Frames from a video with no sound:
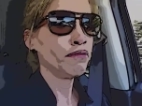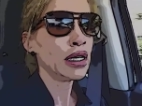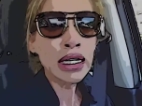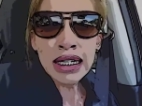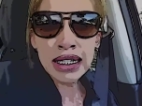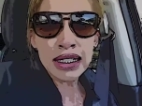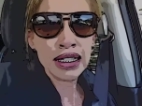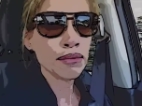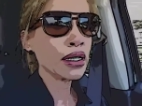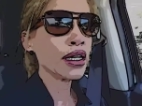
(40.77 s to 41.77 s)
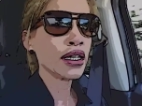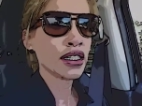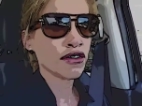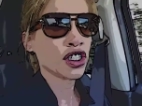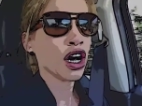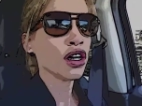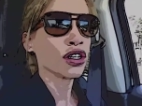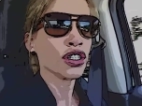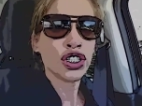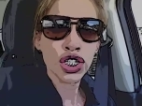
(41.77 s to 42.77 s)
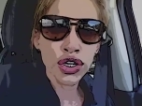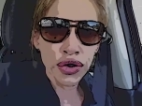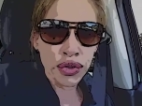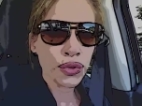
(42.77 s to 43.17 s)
millions and millions of dollars to go